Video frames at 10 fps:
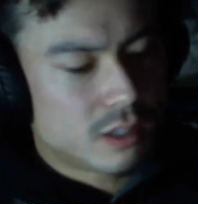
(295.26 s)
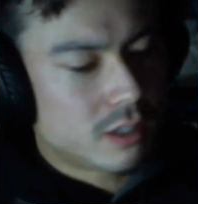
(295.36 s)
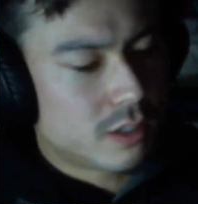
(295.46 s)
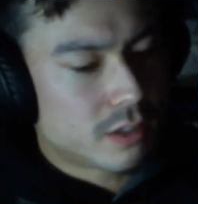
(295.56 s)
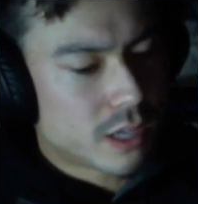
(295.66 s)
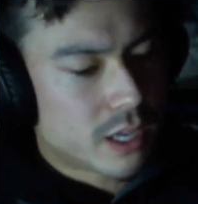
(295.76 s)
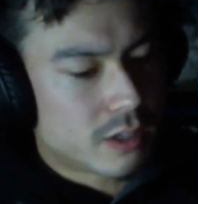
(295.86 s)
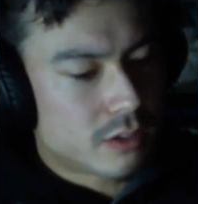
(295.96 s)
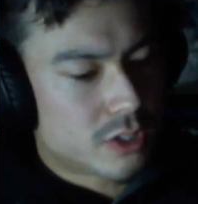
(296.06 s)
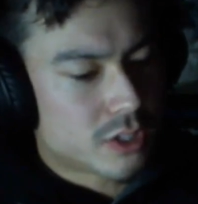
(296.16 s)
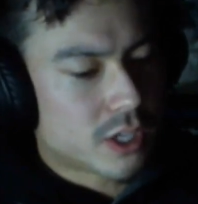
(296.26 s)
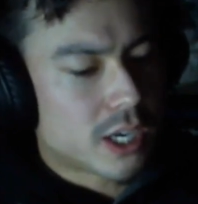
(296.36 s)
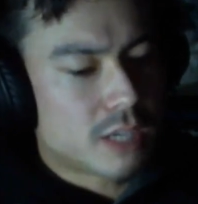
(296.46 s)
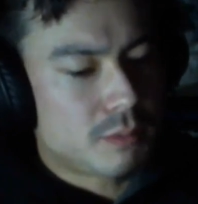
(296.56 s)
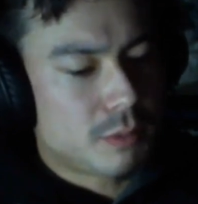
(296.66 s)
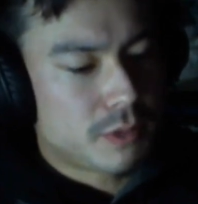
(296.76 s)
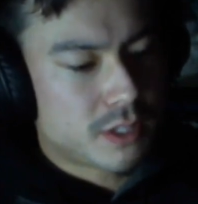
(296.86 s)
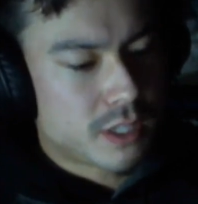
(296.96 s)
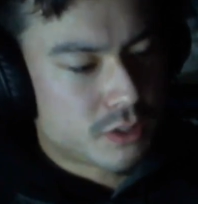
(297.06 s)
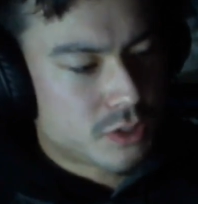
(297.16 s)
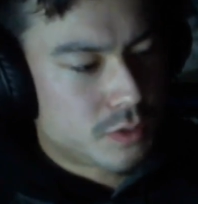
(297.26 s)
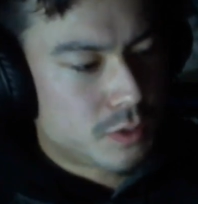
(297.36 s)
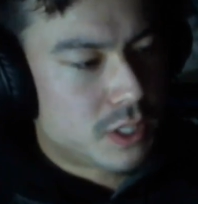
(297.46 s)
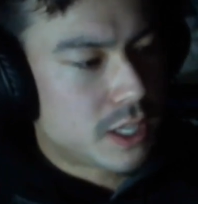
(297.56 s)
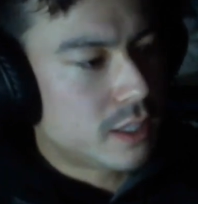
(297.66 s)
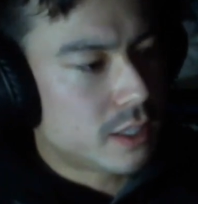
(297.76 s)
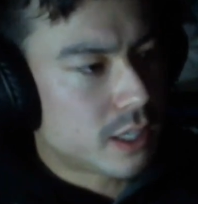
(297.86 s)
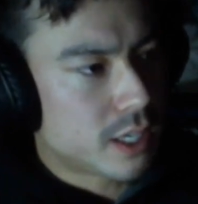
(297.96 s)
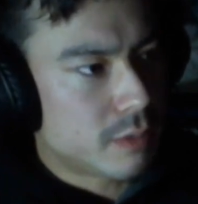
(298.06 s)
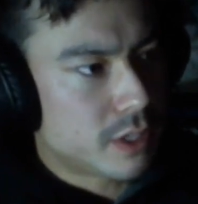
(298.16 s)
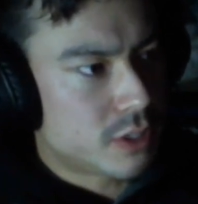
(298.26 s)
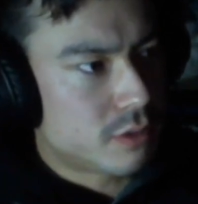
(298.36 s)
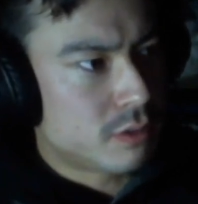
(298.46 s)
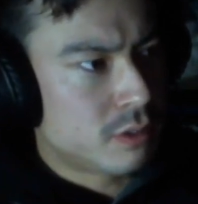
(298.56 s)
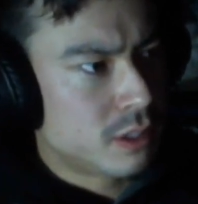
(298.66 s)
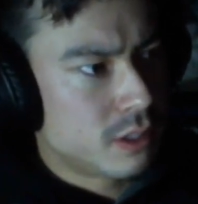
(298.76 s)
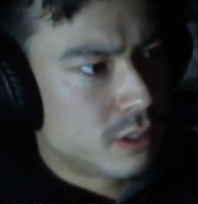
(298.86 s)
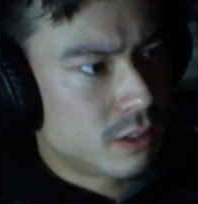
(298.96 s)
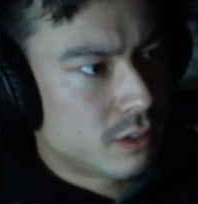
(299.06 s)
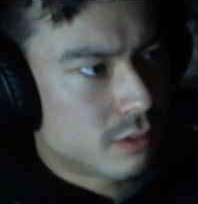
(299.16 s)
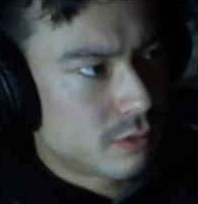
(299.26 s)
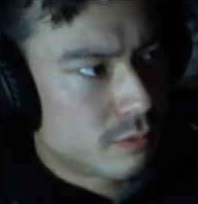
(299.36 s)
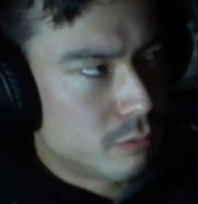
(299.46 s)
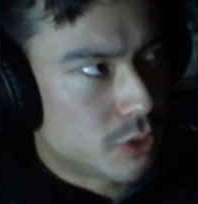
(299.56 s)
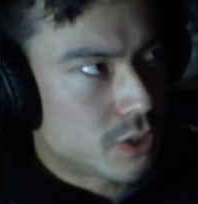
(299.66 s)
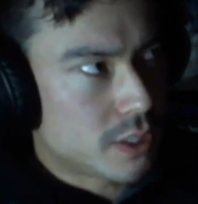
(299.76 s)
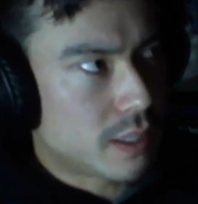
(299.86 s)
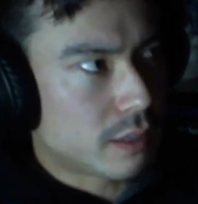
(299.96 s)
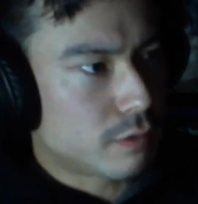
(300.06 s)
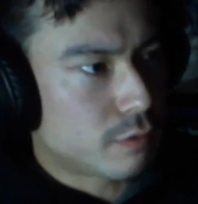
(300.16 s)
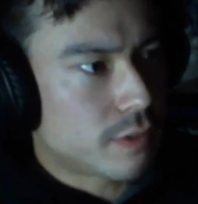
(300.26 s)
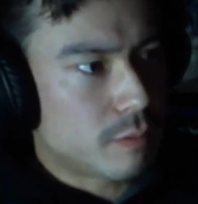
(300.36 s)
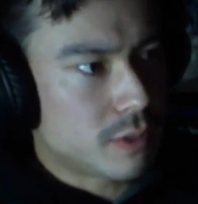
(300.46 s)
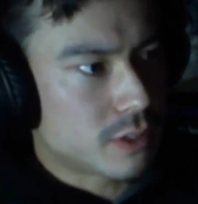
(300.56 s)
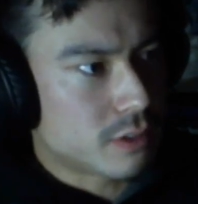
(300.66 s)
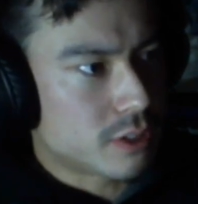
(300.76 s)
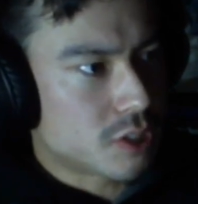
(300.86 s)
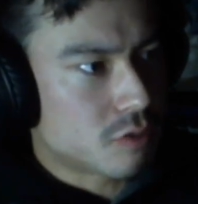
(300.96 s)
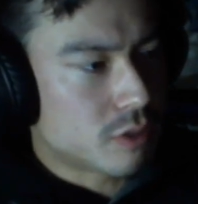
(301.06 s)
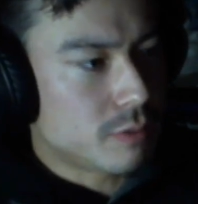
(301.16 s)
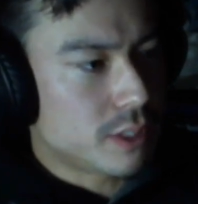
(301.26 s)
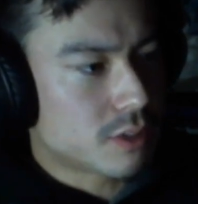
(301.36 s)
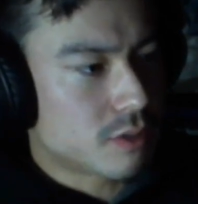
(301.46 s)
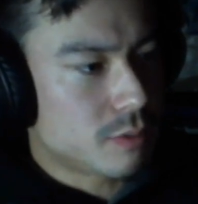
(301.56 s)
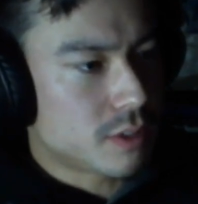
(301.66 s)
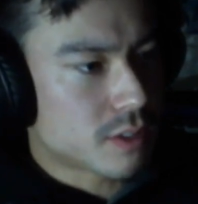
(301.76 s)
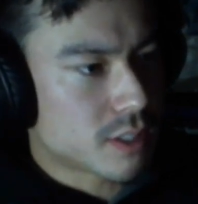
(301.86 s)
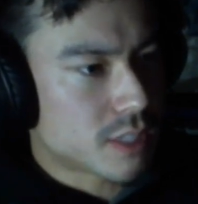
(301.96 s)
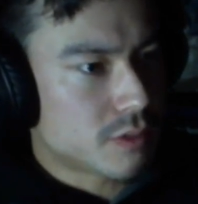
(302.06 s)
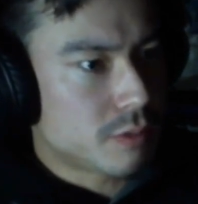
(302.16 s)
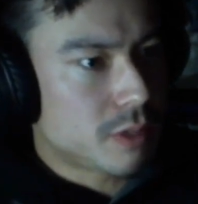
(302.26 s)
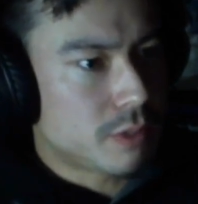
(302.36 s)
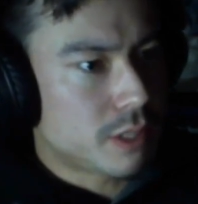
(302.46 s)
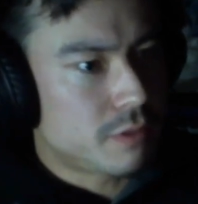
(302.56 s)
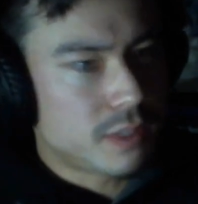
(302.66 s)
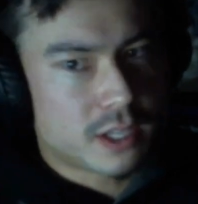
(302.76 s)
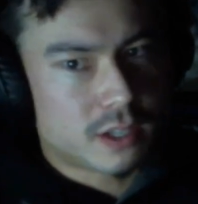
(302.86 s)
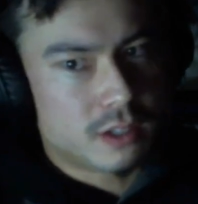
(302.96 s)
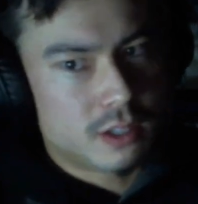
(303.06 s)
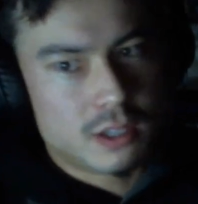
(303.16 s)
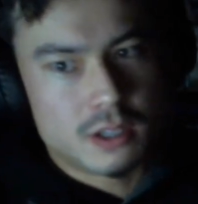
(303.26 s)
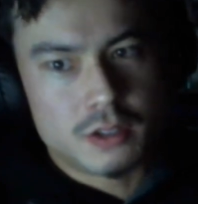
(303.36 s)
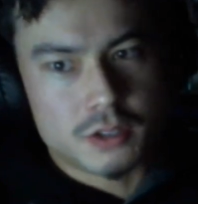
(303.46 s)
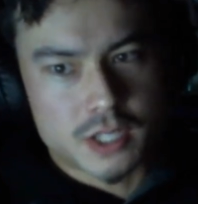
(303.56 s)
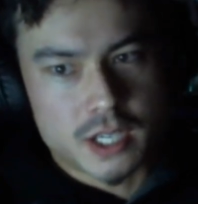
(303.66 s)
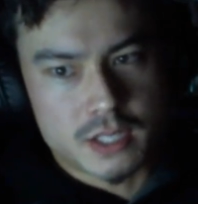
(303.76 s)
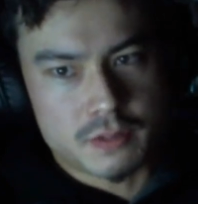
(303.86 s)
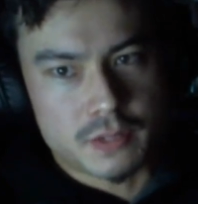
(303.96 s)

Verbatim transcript: the, i don't know just the kind of people that taylor swift would date like i imagine mostly like famous or extremely extremely successful people i feel like those kinds of